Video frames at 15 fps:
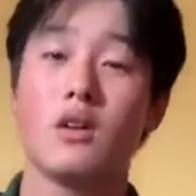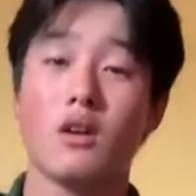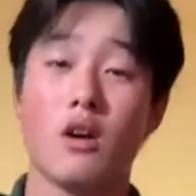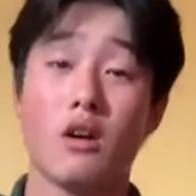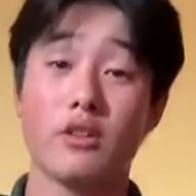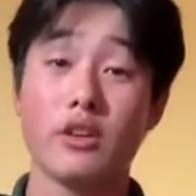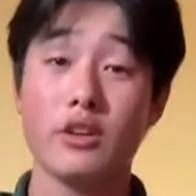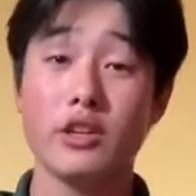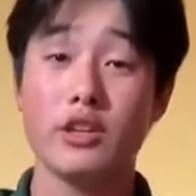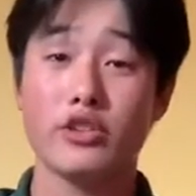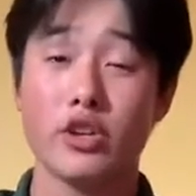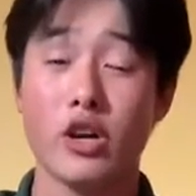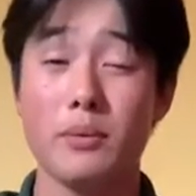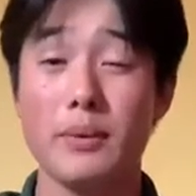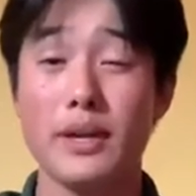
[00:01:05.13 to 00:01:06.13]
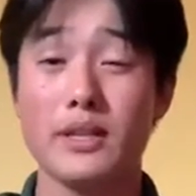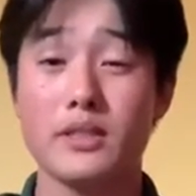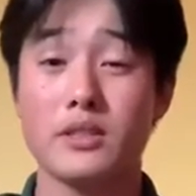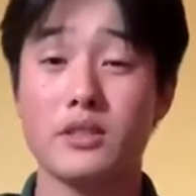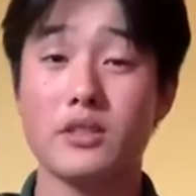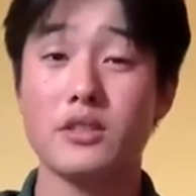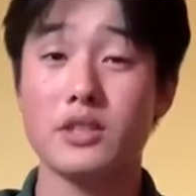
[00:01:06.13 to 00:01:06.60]
Are there any drawbacks
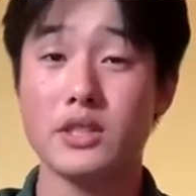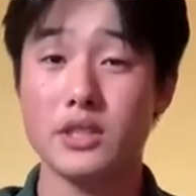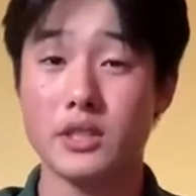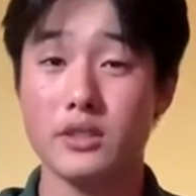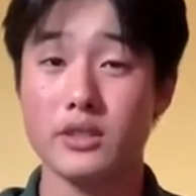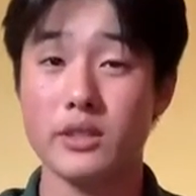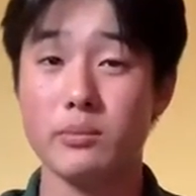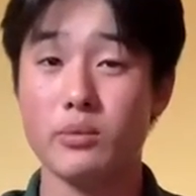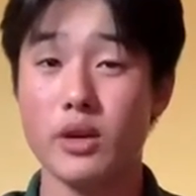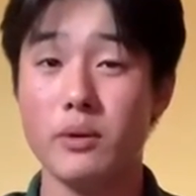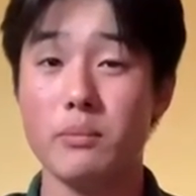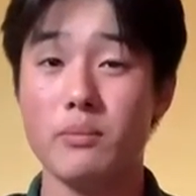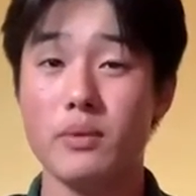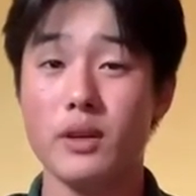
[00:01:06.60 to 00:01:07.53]
to using the deep web?